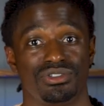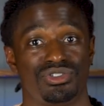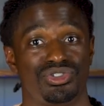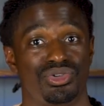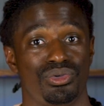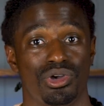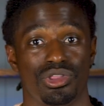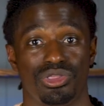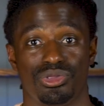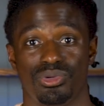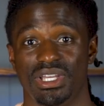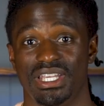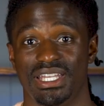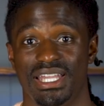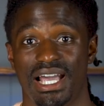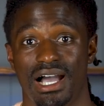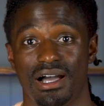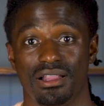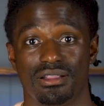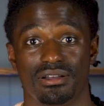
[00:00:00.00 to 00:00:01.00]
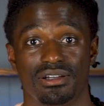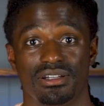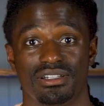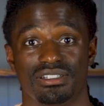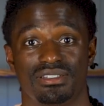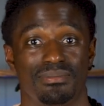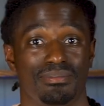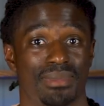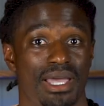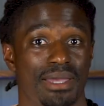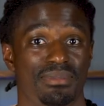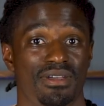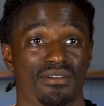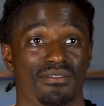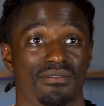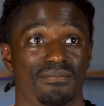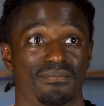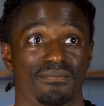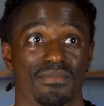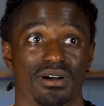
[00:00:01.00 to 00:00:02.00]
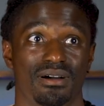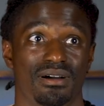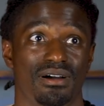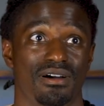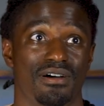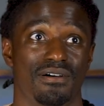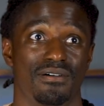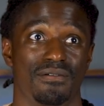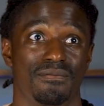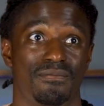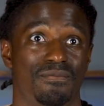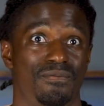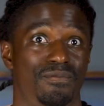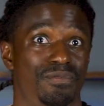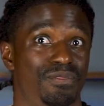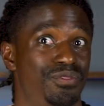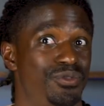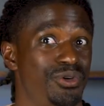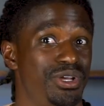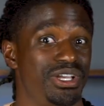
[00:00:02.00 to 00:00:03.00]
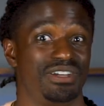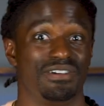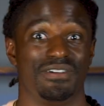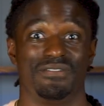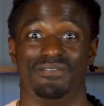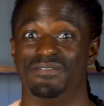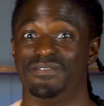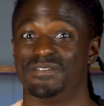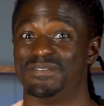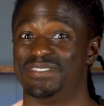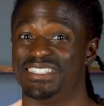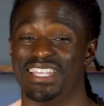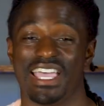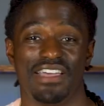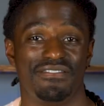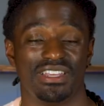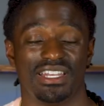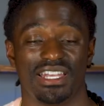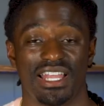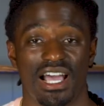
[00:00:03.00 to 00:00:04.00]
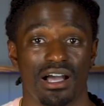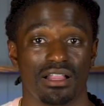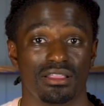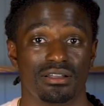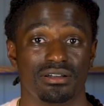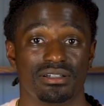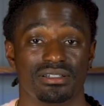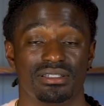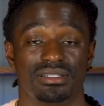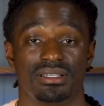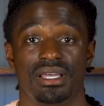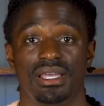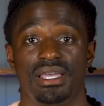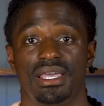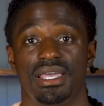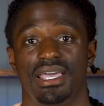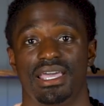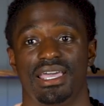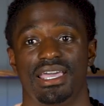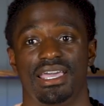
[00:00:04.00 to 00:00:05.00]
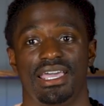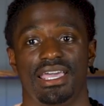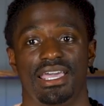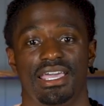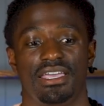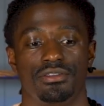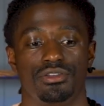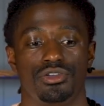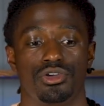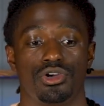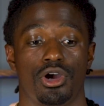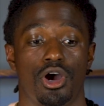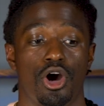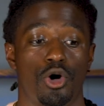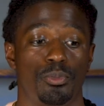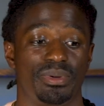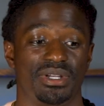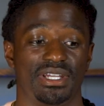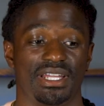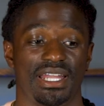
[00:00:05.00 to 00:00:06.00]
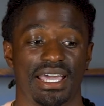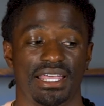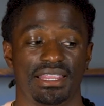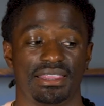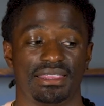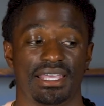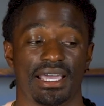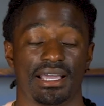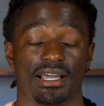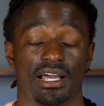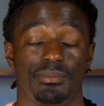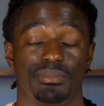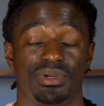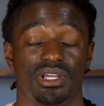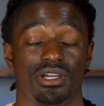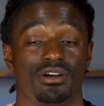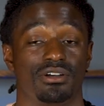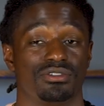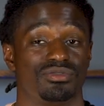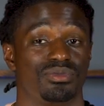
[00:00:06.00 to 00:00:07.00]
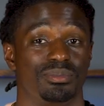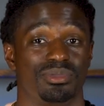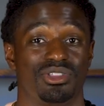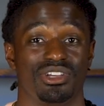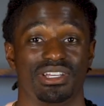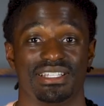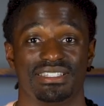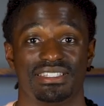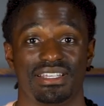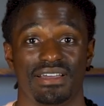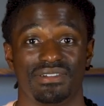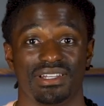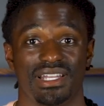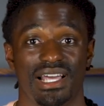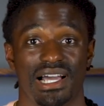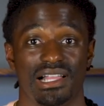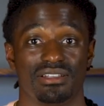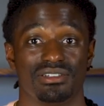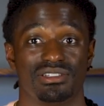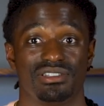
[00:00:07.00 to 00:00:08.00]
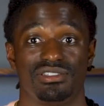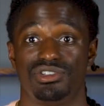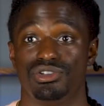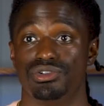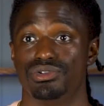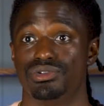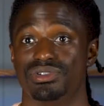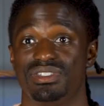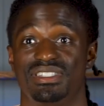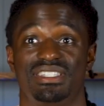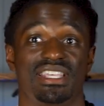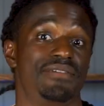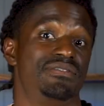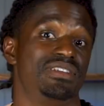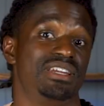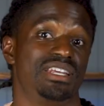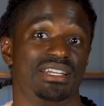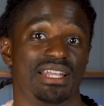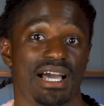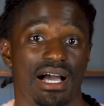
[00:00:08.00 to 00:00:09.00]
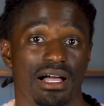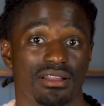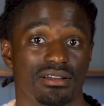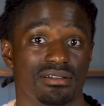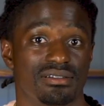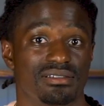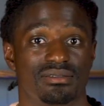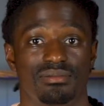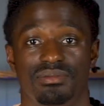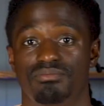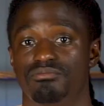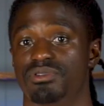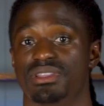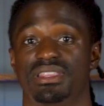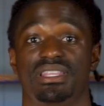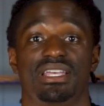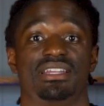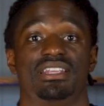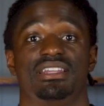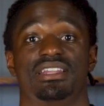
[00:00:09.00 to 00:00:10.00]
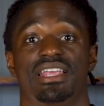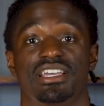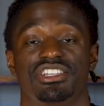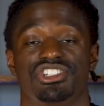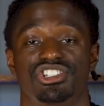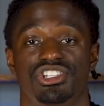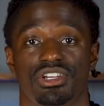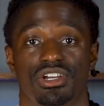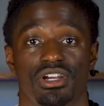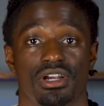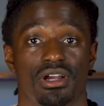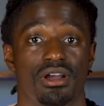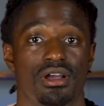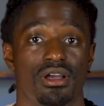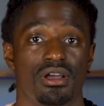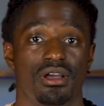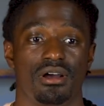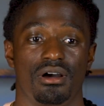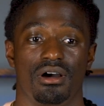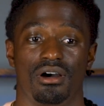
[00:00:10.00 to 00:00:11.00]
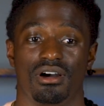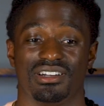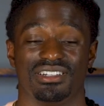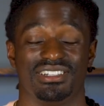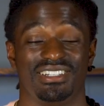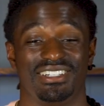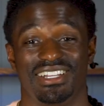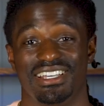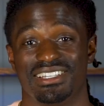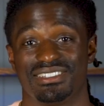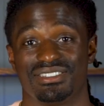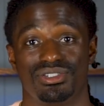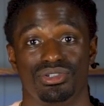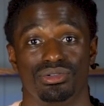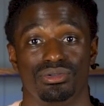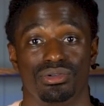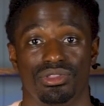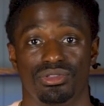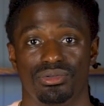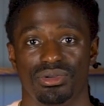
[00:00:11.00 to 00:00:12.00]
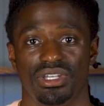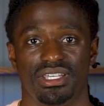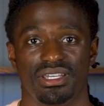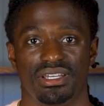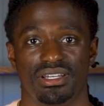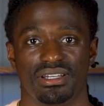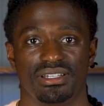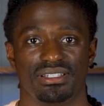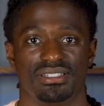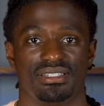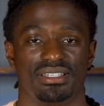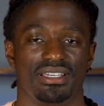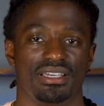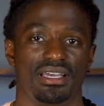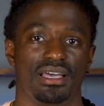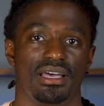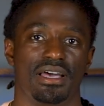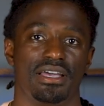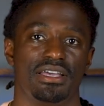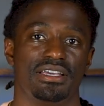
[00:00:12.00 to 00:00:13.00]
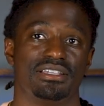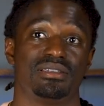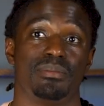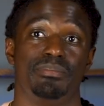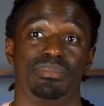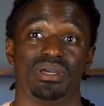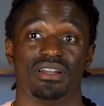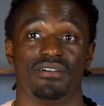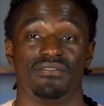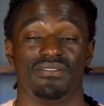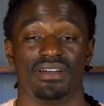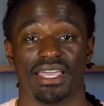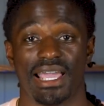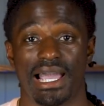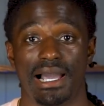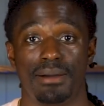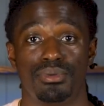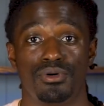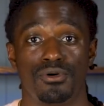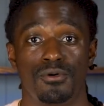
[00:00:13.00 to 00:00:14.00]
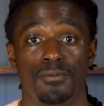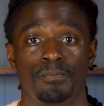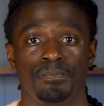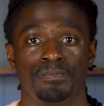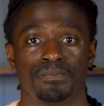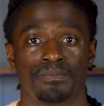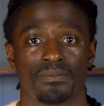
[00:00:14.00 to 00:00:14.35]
two or three dollars, maybe uh, three to seven dollars, and you're hoping that that company goes from three to seven dollars to seventy dollars within the next year or in the next two or three years. Uh, it's a bit of a gamble.